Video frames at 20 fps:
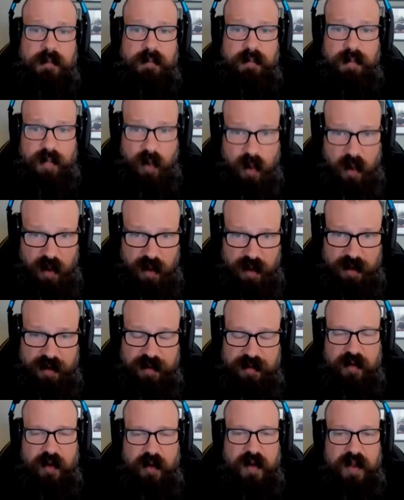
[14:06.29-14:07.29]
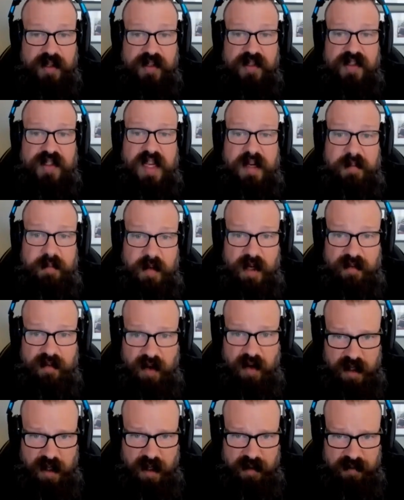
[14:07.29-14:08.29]
important for this segment of
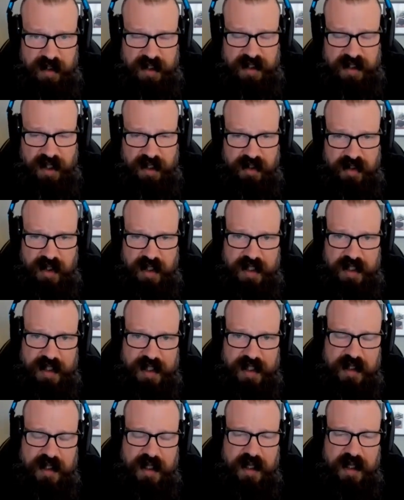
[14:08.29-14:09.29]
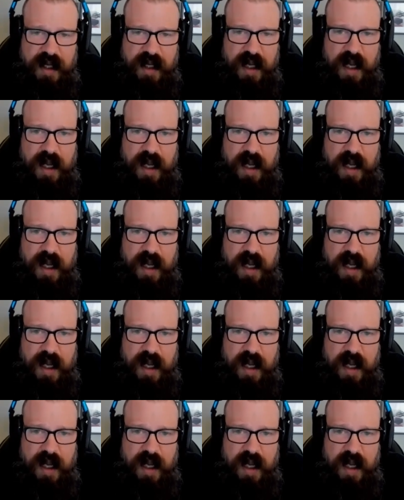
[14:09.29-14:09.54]
our conversation, at least,